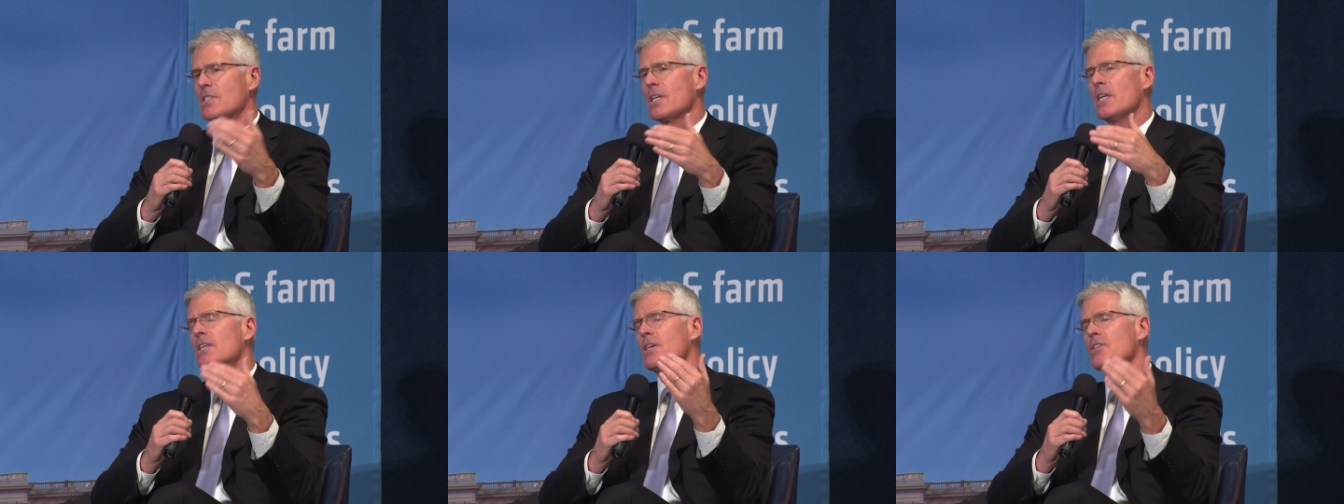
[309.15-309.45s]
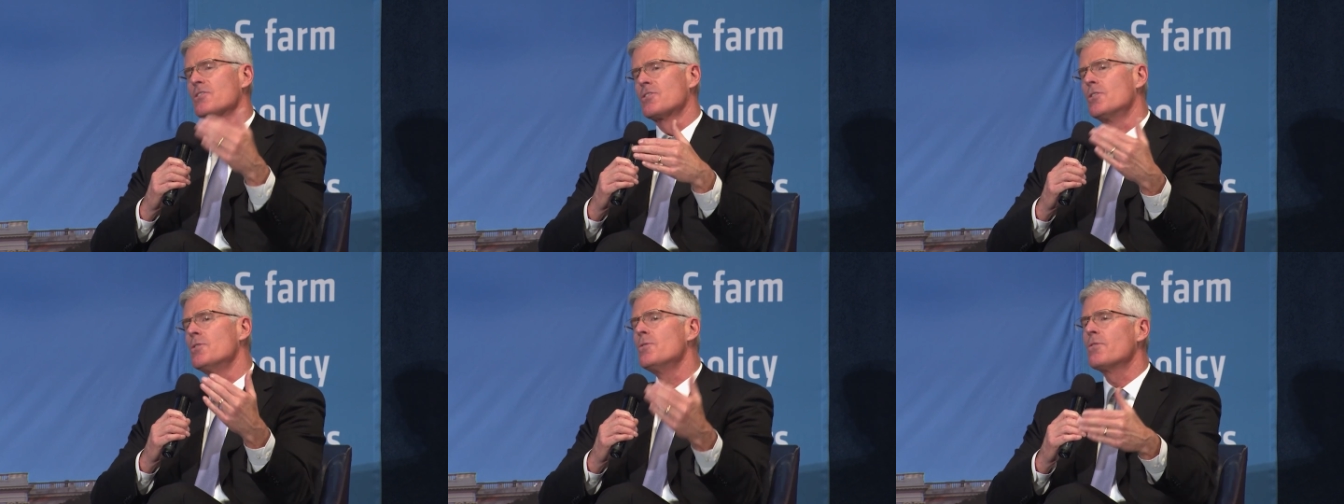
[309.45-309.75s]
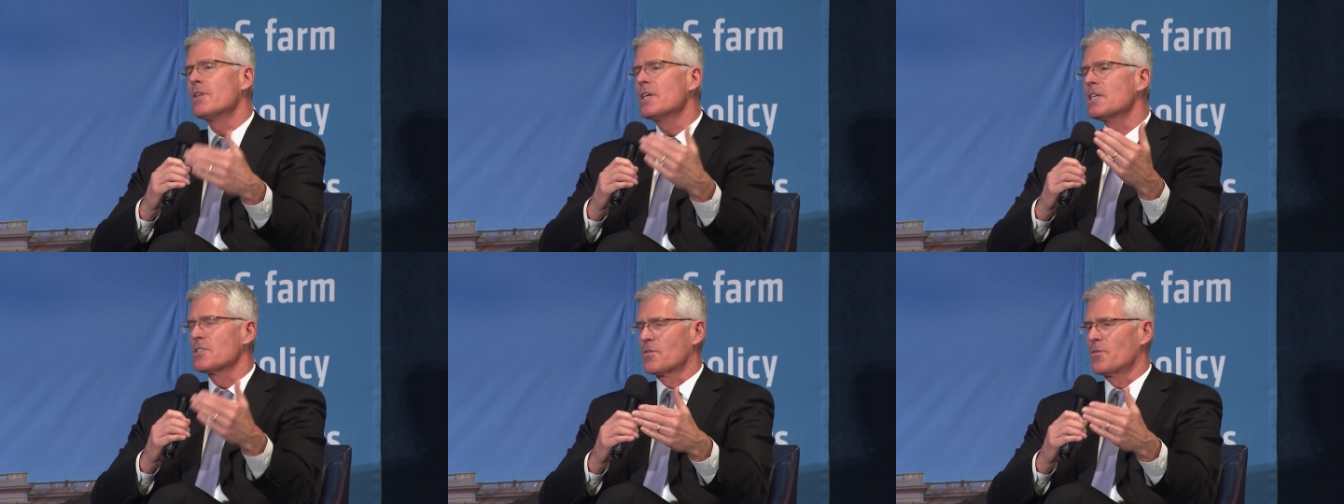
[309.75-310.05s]
And it does two
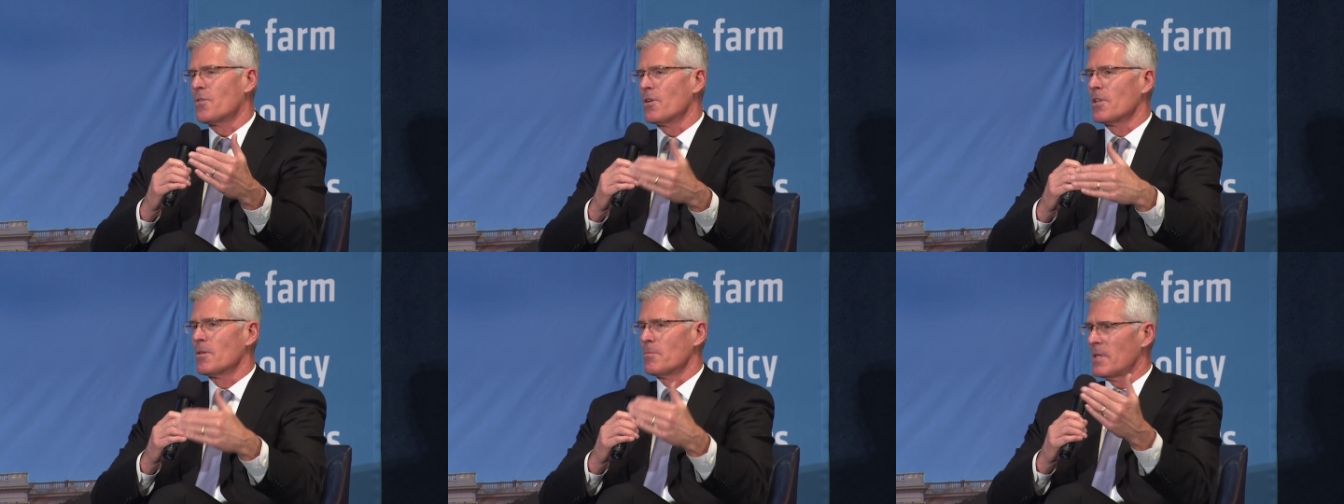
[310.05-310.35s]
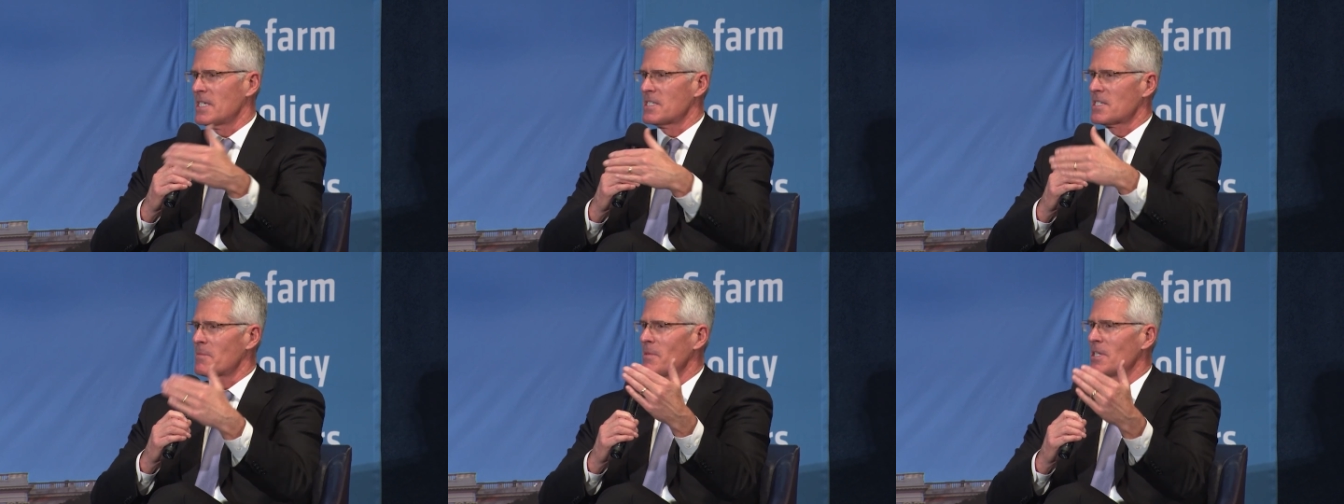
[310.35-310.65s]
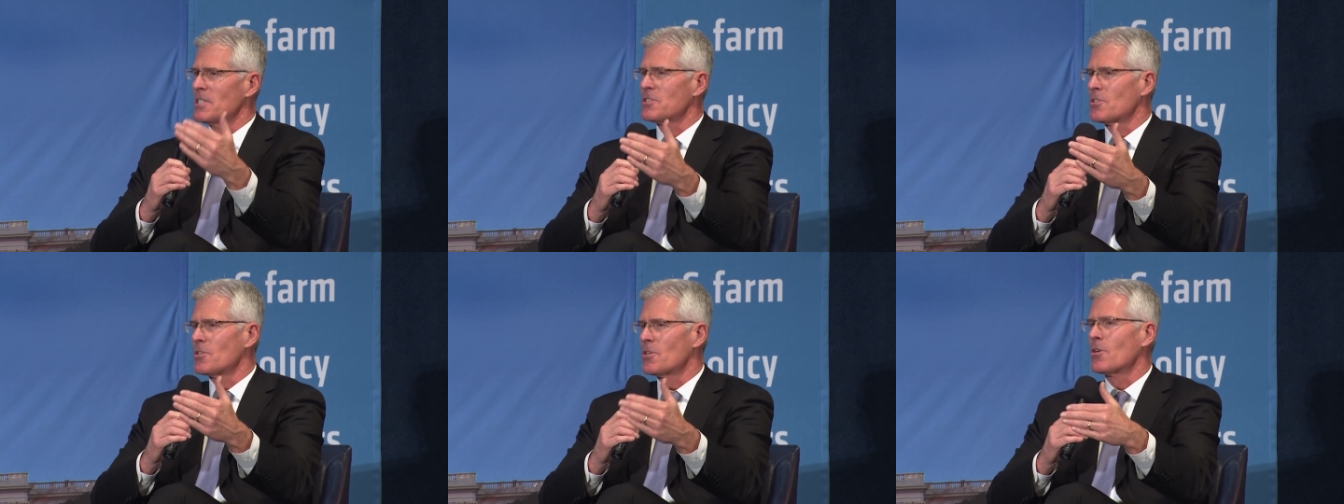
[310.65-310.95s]
things for them. As I
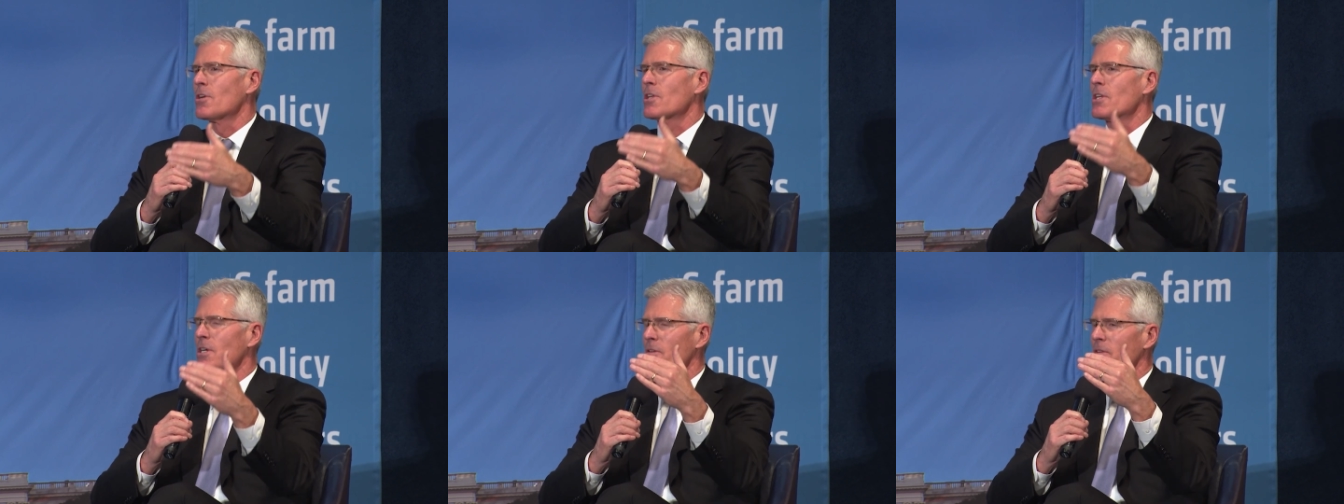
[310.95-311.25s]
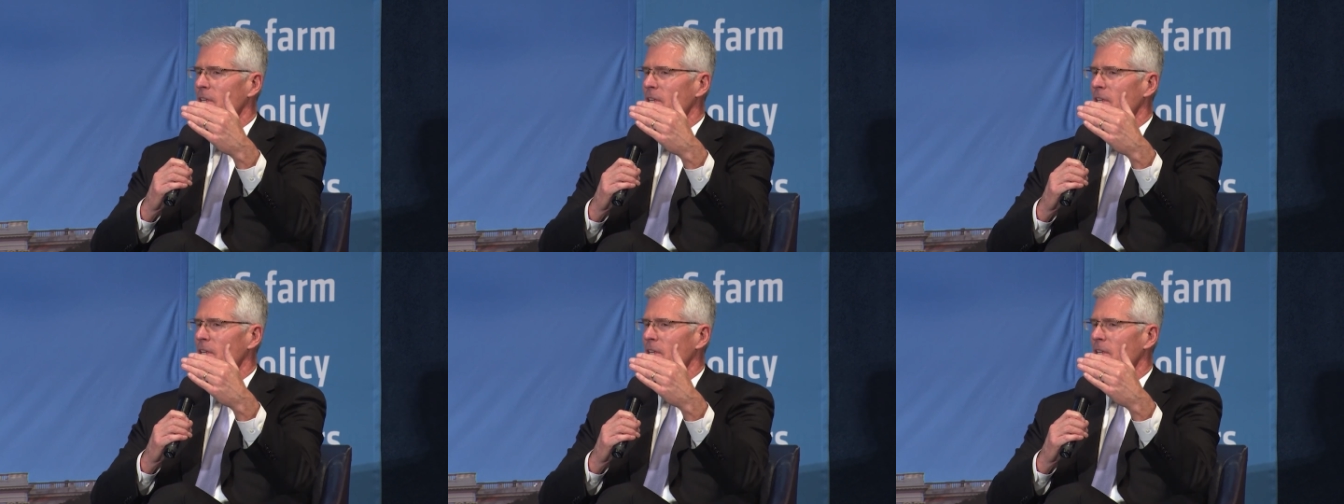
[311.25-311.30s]
mentioned earlier,